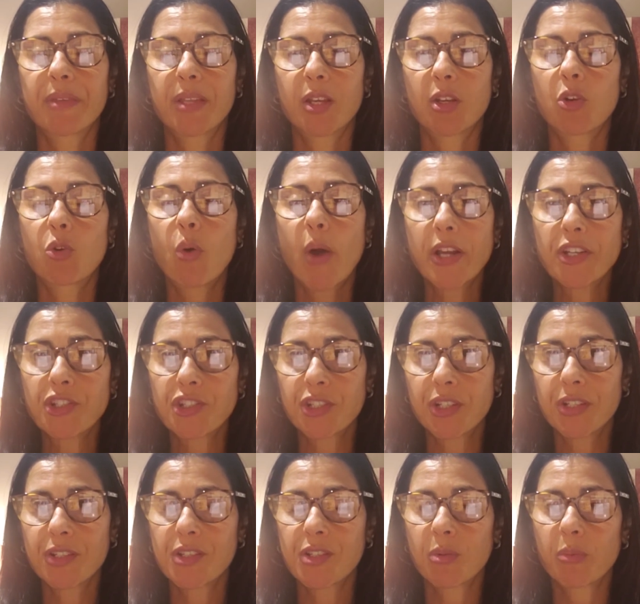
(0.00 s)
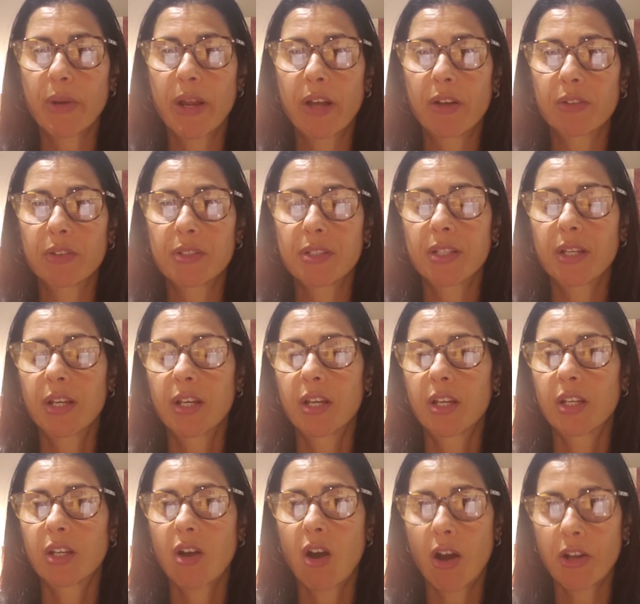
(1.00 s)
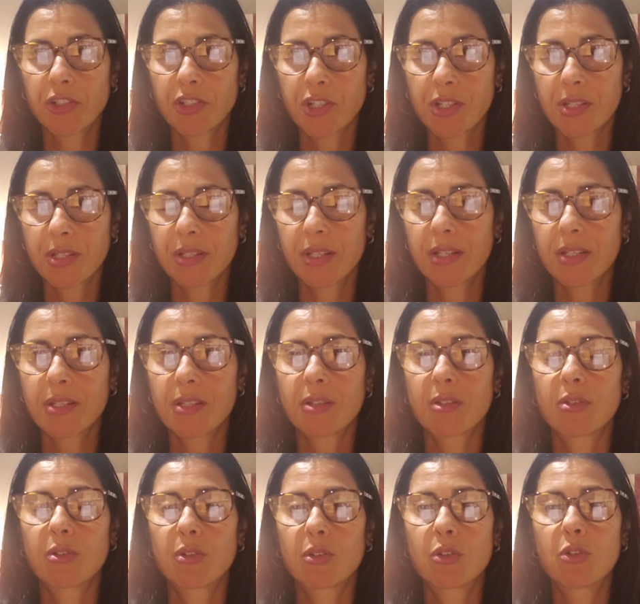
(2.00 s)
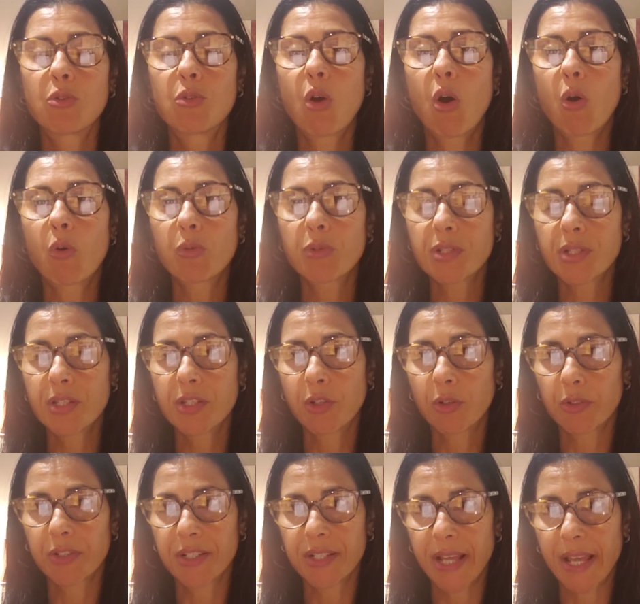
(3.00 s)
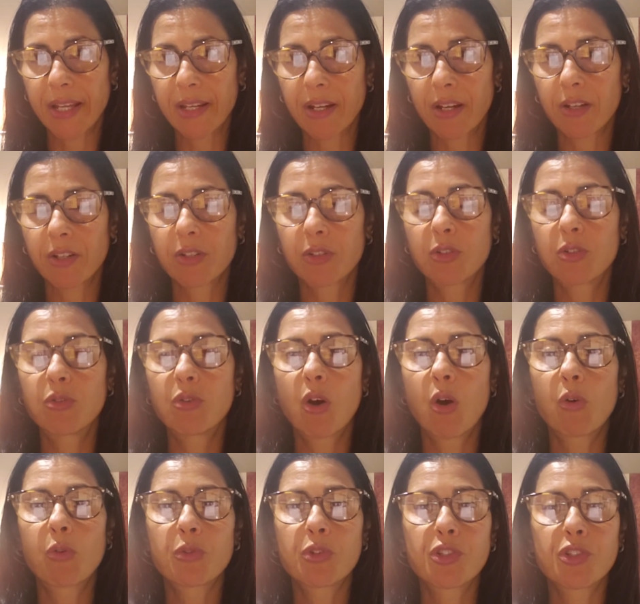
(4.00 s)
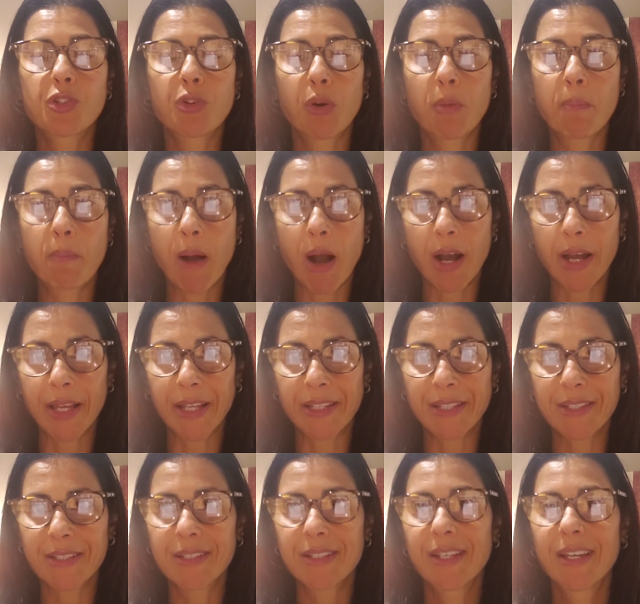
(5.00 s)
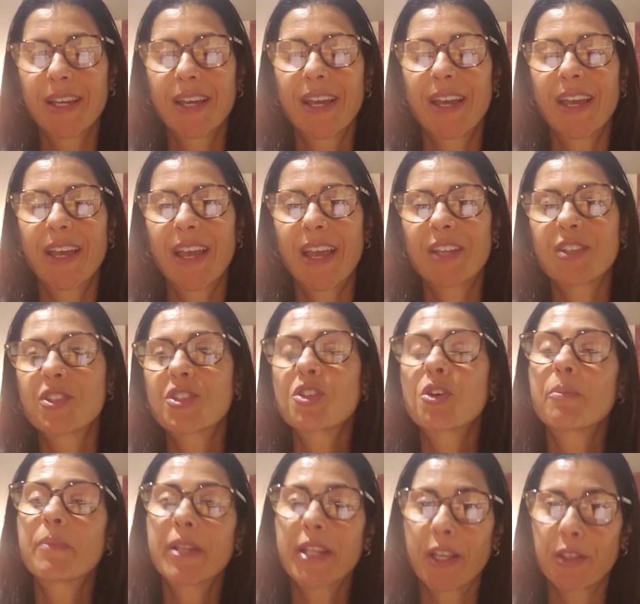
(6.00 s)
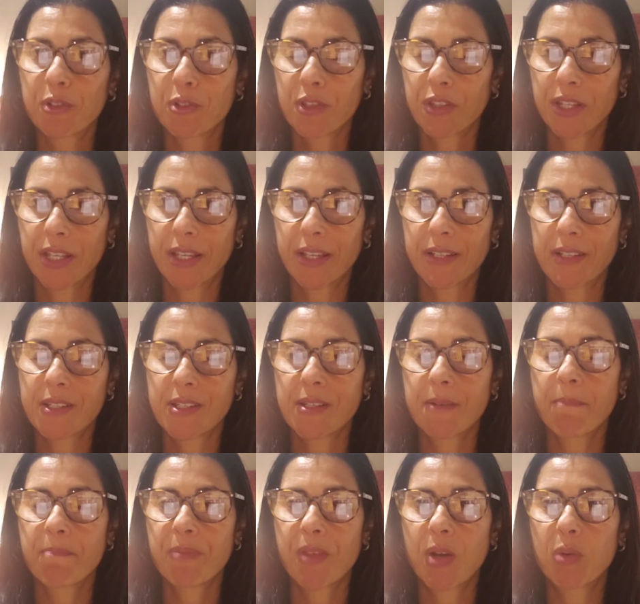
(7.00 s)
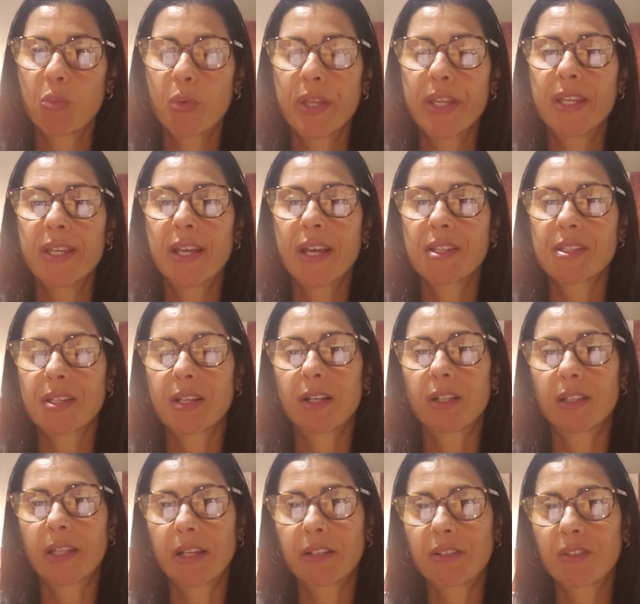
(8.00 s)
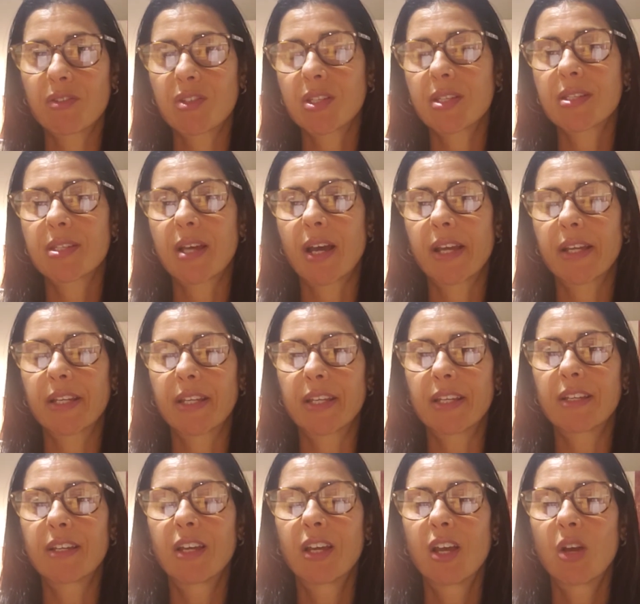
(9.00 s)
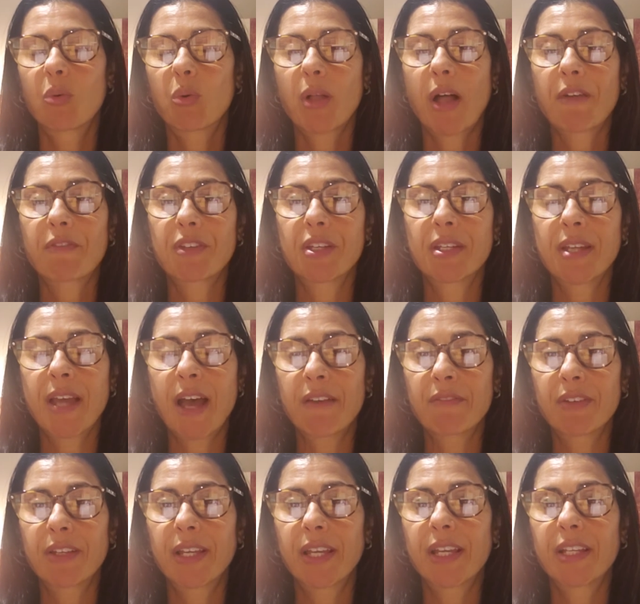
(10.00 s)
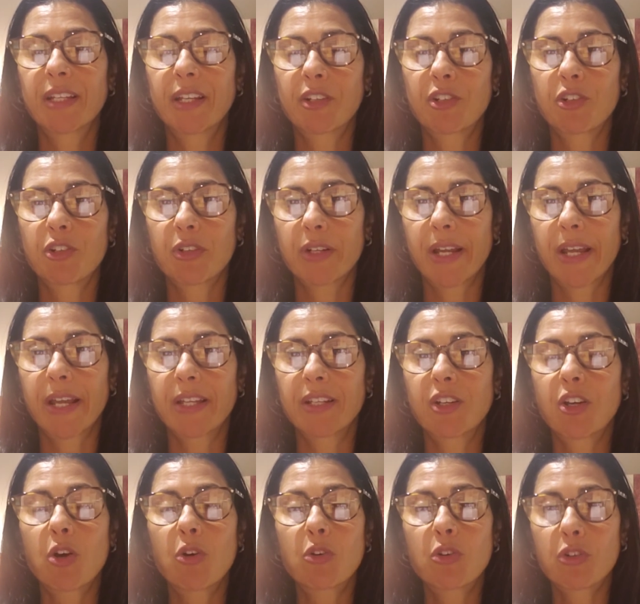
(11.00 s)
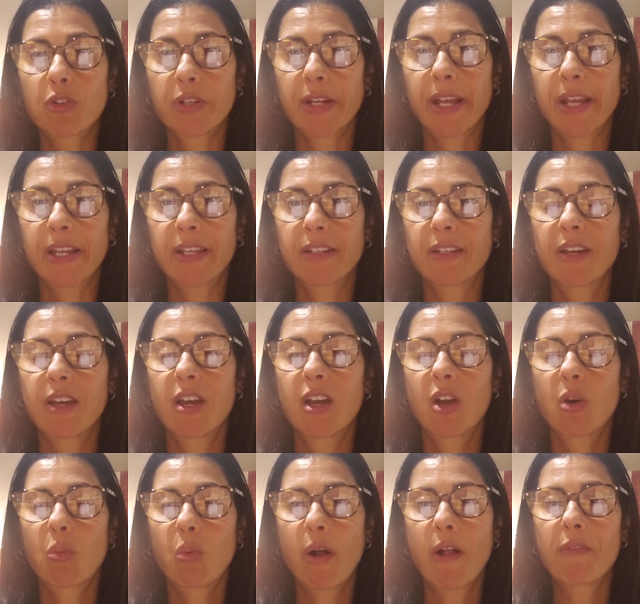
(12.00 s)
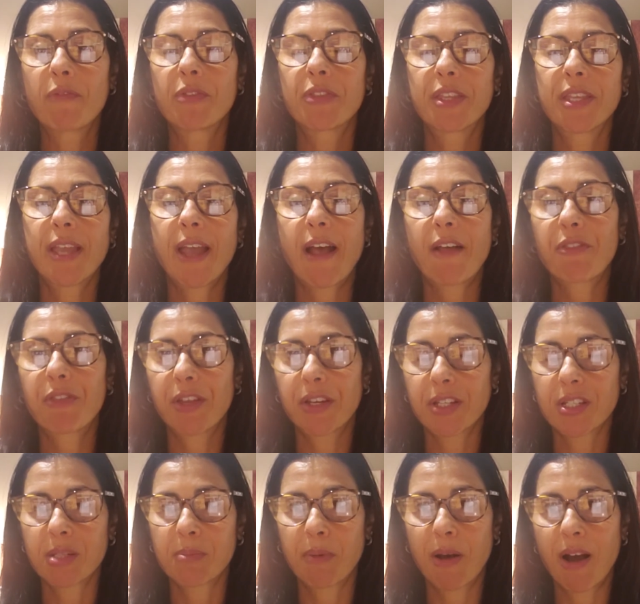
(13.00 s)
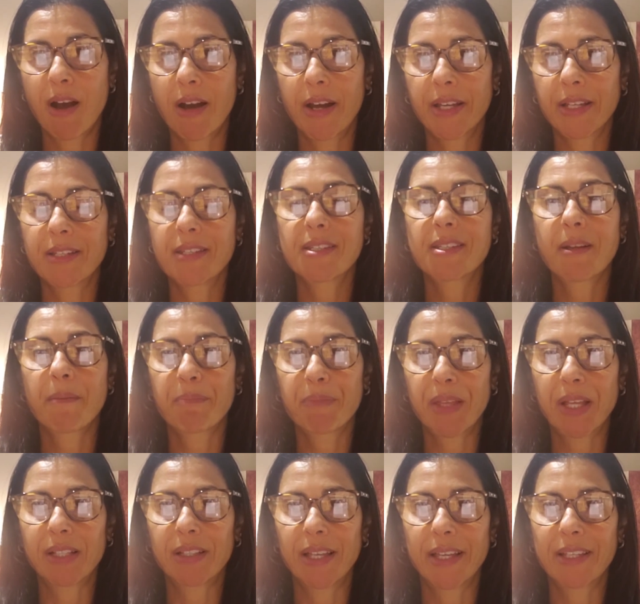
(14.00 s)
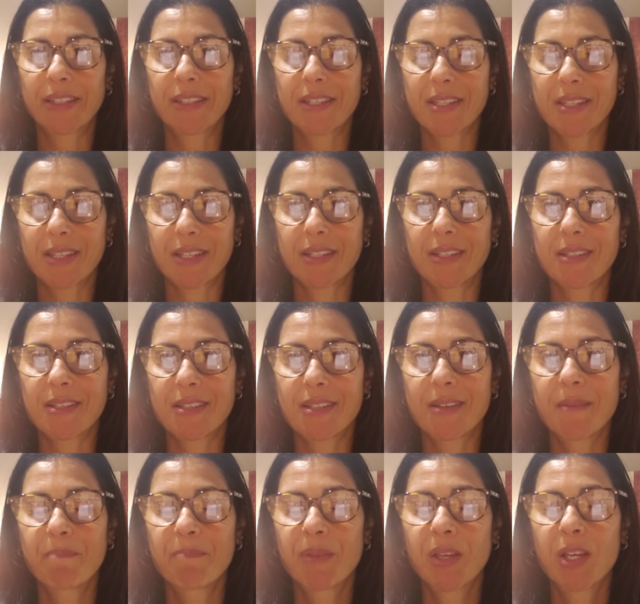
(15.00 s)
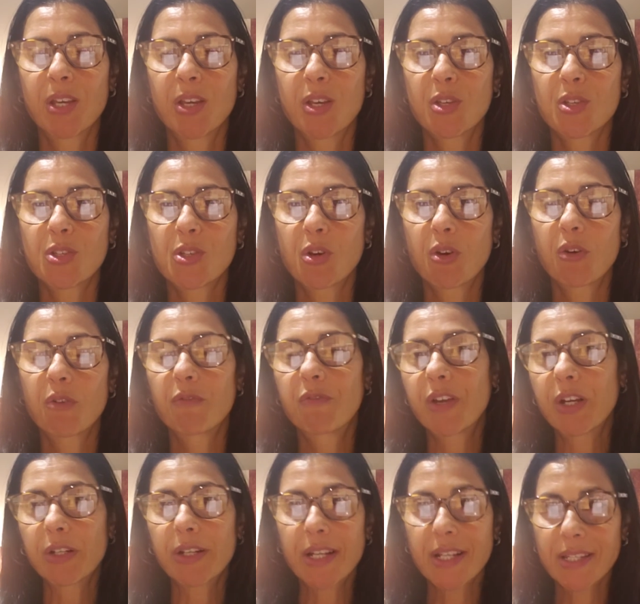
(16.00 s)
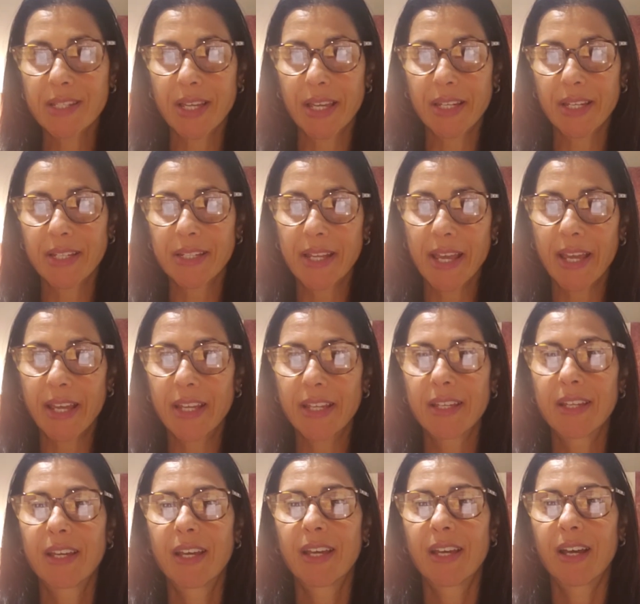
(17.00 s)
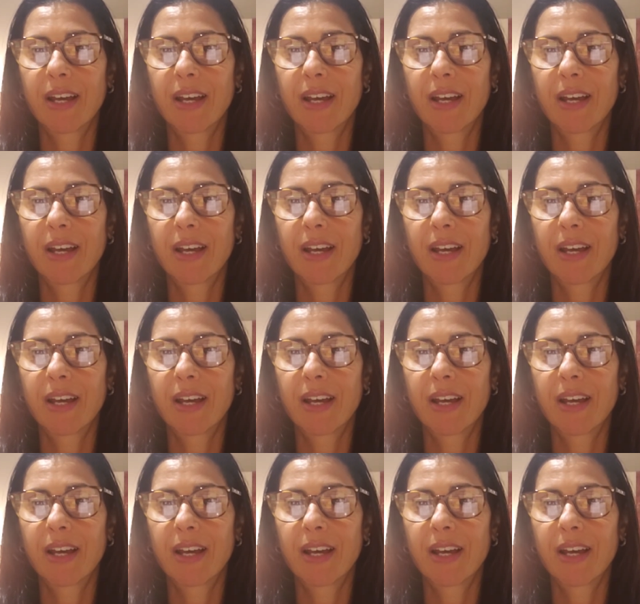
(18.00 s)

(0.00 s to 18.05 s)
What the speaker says: questions around consciousness, who owns your data, who owns your mind, and so many other things that we as a collective society will have to navigate and co-create what the ethics behind something like this is. So very exciting day.